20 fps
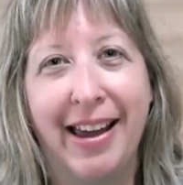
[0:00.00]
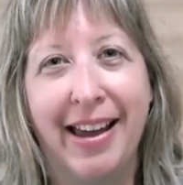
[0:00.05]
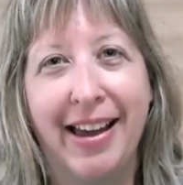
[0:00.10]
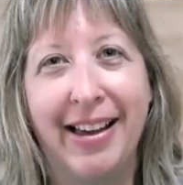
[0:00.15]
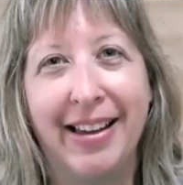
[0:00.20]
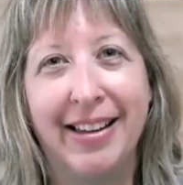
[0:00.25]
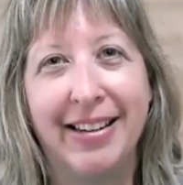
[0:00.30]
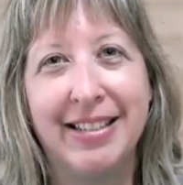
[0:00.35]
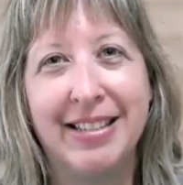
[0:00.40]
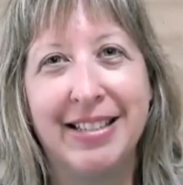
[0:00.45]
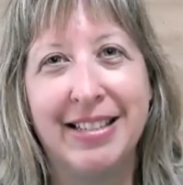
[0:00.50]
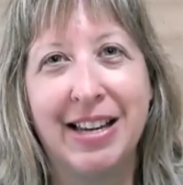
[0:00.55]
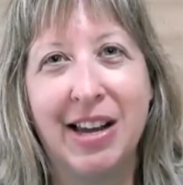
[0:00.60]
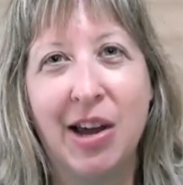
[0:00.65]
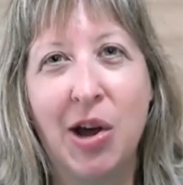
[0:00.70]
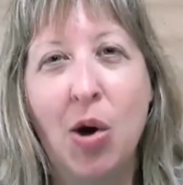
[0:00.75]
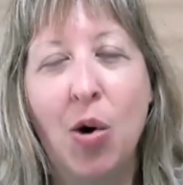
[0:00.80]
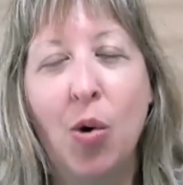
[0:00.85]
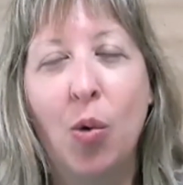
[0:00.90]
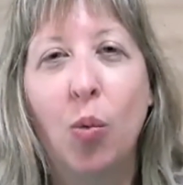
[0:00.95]
And
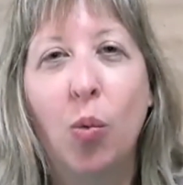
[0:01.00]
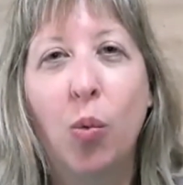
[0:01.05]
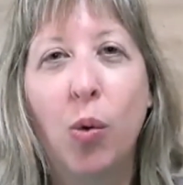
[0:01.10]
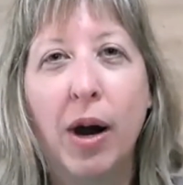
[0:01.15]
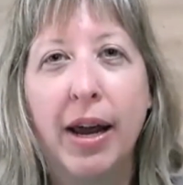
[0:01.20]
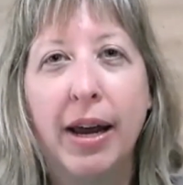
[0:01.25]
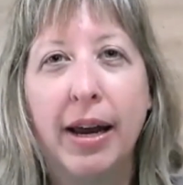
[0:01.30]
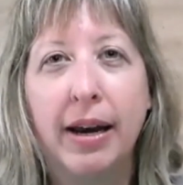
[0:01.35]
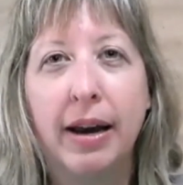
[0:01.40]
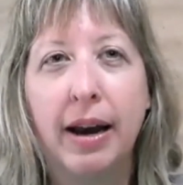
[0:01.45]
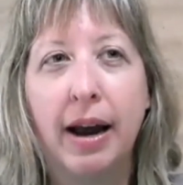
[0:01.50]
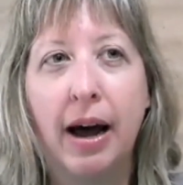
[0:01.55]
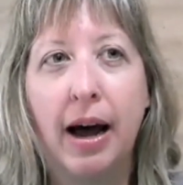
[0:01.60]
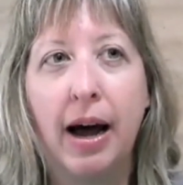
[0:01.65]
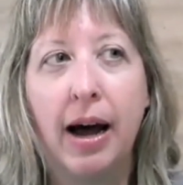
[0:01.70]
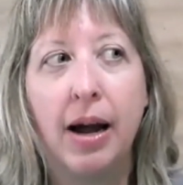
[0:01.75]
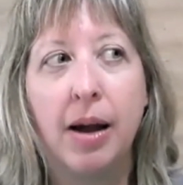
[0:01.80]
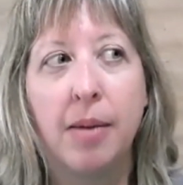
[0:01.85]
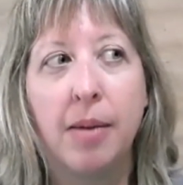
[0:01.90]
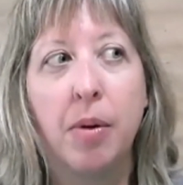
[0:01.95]
when
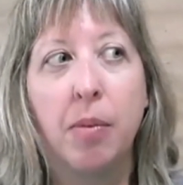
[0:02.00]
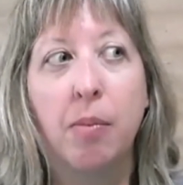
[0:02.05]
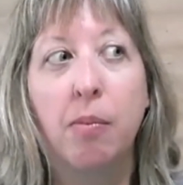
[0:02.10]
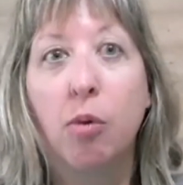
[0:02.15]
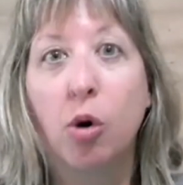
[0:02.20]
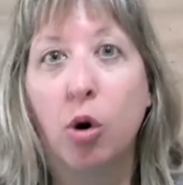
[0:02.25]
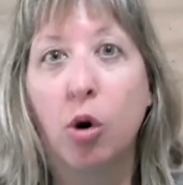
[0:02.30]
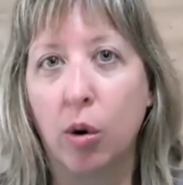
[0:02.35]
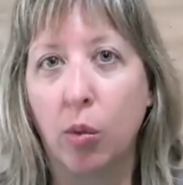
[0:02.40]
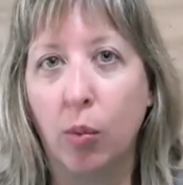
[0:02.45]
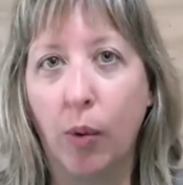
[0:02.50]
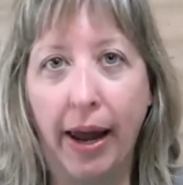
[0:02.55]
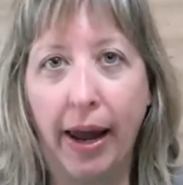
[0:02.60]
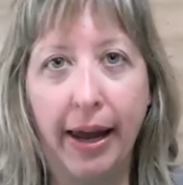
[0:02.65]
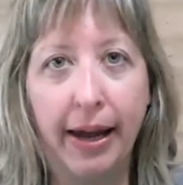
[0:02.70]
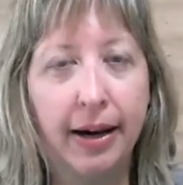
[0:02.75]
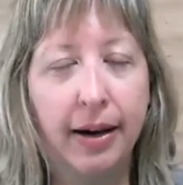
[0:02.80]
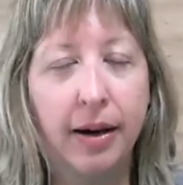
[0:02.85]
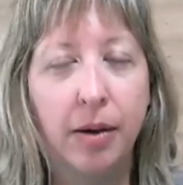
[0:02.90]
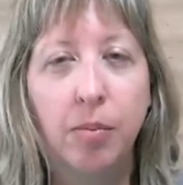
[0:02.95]
I'm more
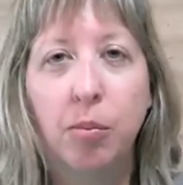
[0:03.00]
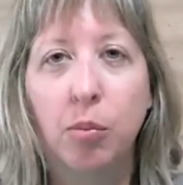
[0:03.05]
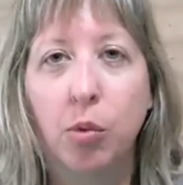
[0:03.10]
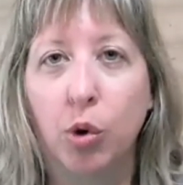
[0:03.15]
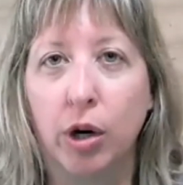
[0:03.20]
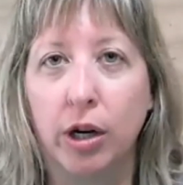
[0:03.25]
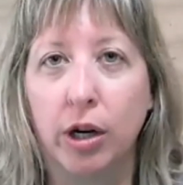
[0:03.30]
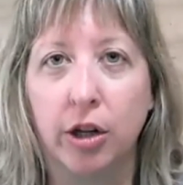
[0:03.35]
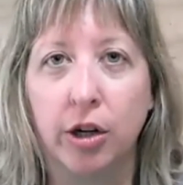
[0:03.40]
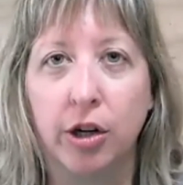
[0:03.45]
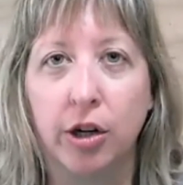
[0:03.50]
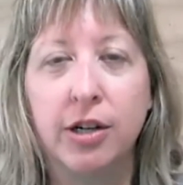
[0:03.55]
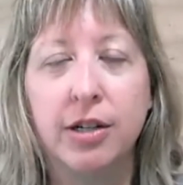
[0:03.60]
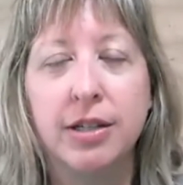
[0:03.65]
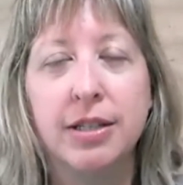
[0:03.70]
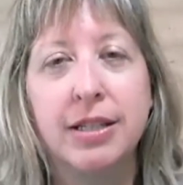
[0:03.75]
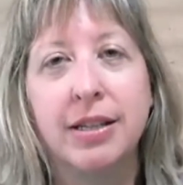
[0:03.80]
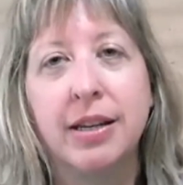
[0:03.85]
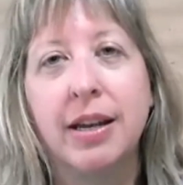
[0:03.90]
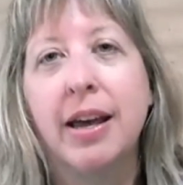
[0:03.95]
awake, more
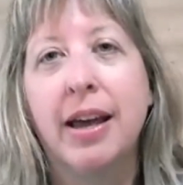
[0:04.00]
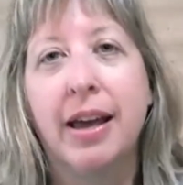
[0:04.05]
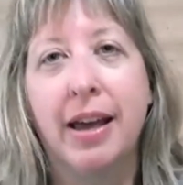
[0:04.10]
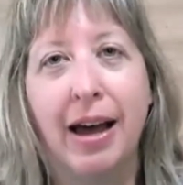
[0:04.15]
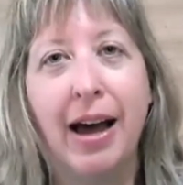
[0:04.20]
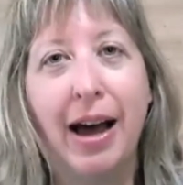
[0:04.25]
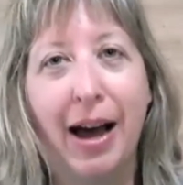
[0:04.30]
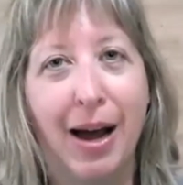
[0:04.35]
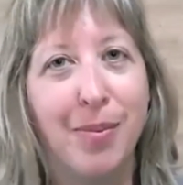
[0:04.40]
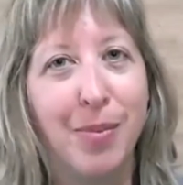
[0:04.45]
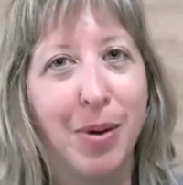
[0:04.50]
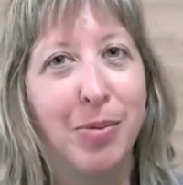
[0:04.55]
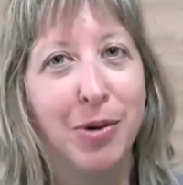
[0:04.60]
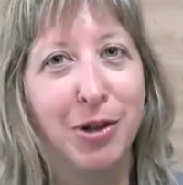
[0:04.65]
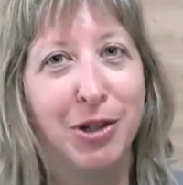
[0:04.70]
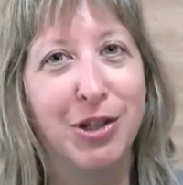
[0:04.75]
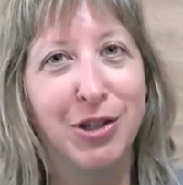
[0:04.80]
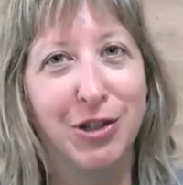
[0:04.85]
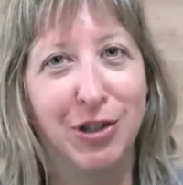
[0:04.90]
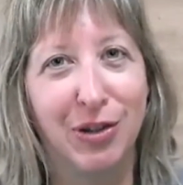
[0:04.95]
alert, I'm
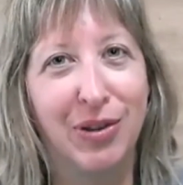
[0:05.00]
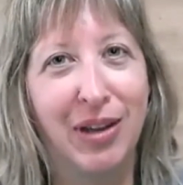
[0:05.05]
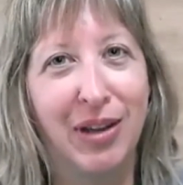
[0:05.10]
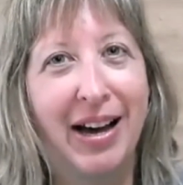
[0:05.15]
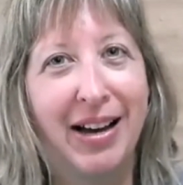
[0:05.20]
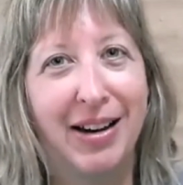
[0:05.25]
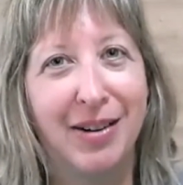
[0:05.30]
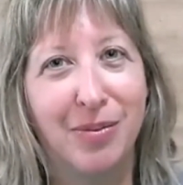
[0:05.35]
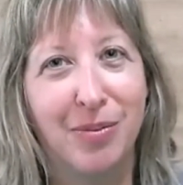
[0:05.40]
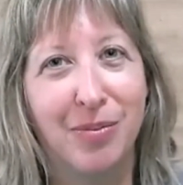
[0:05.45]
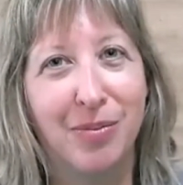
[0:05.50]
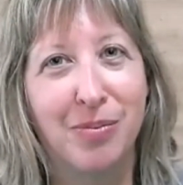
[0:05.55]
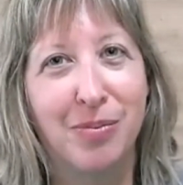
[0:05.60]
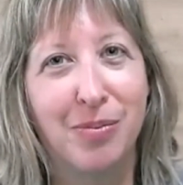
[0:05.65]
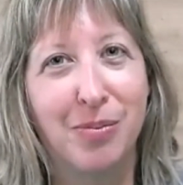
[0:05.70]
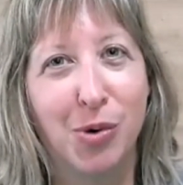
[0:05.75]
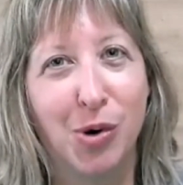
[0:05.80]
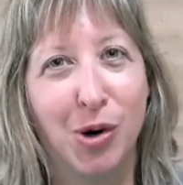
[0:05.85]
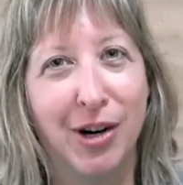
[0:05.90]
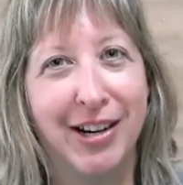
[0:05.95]
able to do that
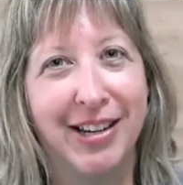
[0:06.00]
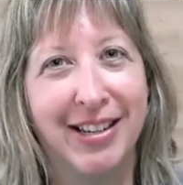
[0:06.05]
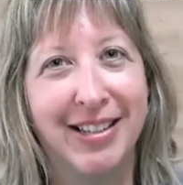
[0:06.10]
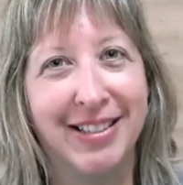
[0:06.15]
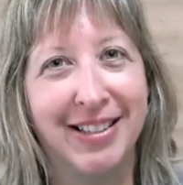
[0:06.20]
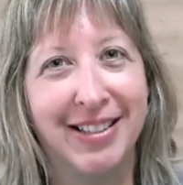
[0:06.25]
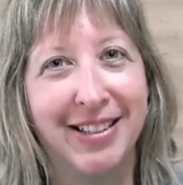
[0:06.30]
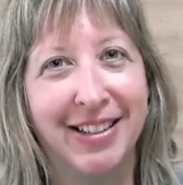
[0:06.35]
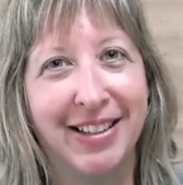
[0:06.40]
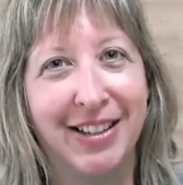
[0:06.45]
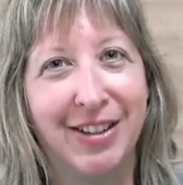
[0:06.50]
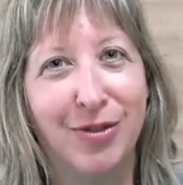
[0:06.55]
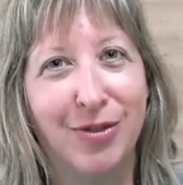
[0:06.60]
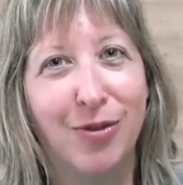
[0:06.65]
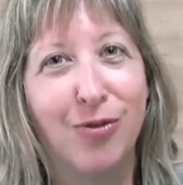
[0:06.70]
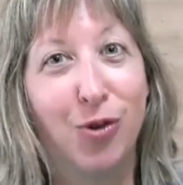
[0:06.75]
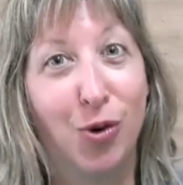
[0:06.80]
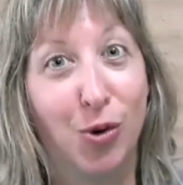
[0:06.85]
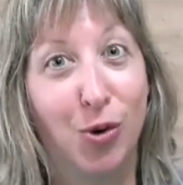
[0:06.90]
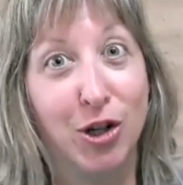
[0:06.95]
more easily,
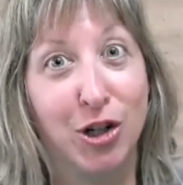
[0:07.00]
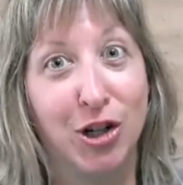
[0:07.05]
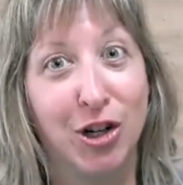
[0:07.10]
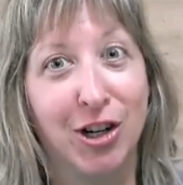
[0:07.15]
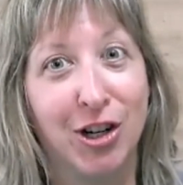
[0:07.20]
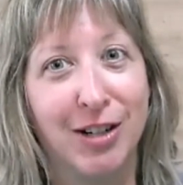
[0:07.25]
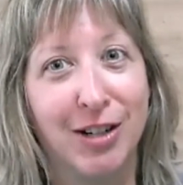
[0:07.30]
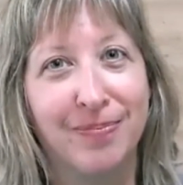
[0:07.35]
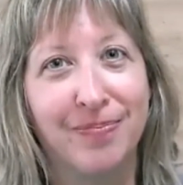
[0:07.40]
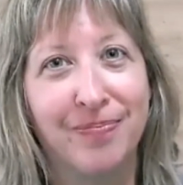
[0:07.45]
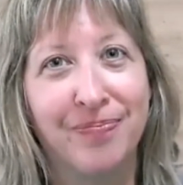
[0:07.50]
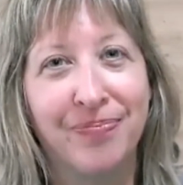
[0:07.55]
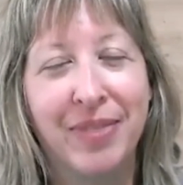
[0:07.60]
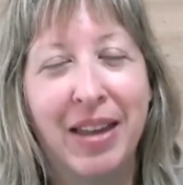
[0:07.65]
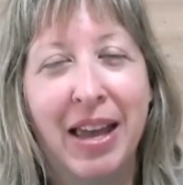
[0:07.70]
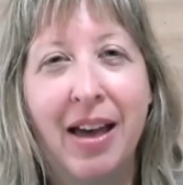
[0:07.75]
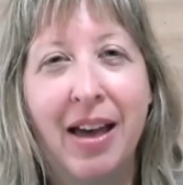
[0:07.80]
for sure.